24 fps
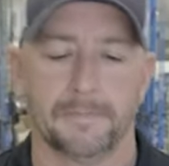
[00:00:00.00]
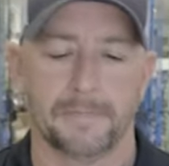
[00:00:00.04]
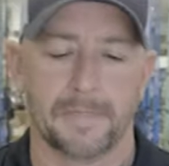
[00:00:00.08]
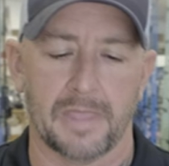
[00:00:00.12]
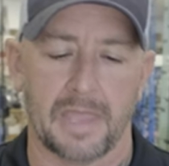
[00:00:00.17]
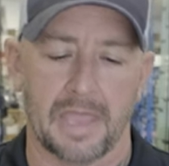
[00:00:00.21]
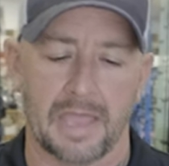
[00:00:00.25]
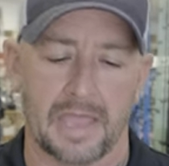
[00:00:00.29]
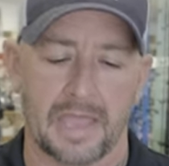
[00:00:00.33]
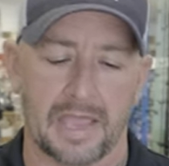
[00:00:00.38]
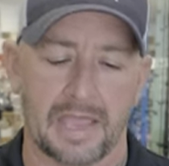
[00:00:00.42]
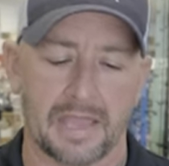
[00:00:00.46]

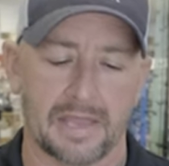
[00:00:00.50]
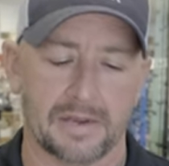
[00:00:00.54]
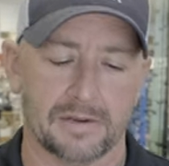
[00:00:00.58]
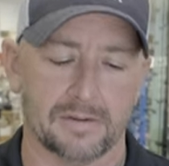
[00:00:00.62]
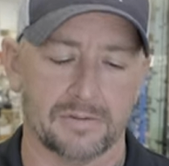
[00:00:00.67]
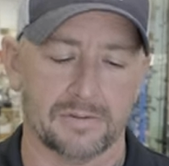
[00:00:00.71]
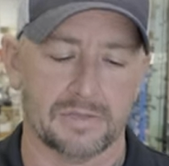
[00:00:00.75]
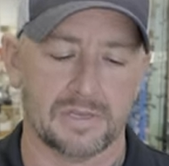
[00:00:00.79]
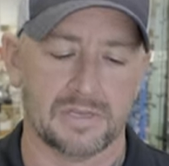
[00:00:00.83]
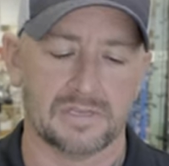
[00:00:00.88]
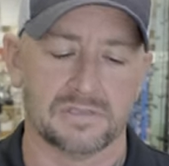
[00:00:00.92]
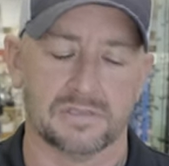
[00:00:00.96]
and
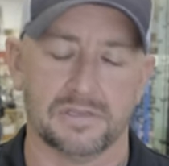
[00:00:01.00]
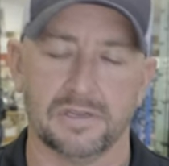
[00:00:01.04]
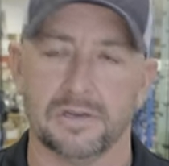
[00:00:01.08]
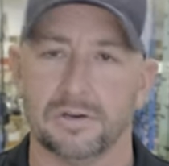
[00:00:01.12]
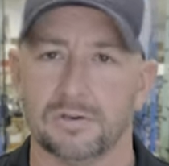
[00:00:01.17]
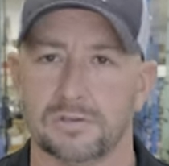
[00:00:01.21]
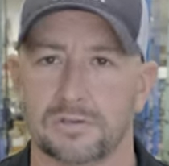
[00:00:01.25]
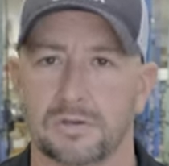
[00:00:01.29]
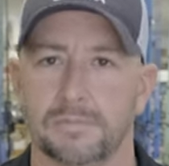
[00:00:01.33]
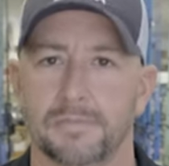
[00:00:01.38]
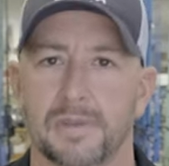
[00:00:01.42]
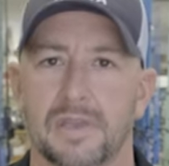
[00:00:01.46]
these
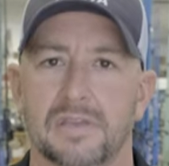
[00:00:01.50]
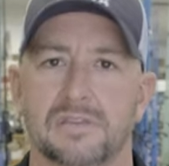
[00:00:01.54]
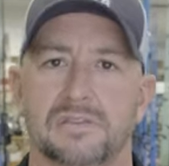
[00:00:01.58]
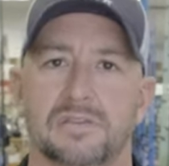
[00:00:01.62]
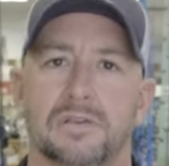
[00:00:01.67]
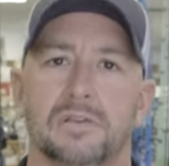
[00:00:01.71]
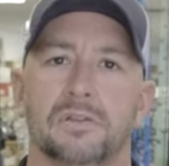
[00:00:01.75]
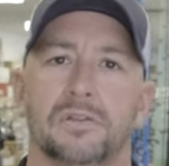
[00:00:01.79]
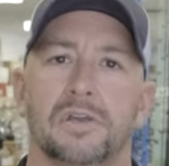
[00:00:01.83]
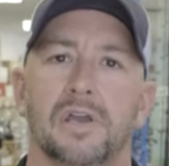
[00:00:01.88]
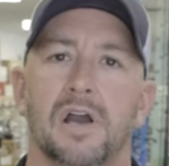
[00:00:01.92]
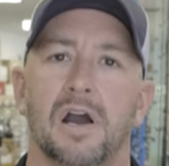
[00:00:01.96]
leaders are
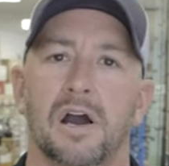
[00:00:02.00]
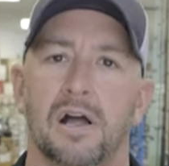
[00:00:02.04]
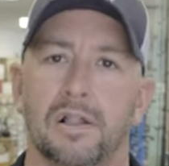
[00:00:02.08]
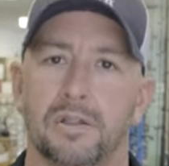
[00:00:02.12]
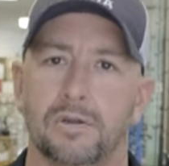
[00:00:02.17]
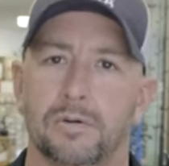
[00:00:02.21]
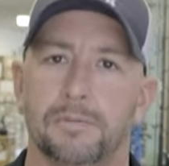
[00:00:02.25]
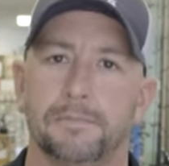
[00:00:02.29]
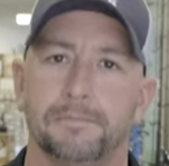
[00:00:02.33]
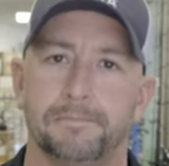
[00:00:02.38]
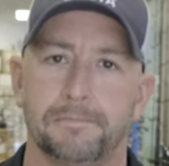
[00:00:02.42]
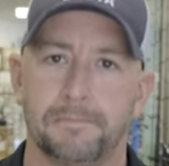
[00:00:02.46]
basically
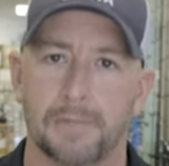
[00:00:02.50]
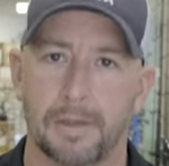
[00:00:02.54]
hollow,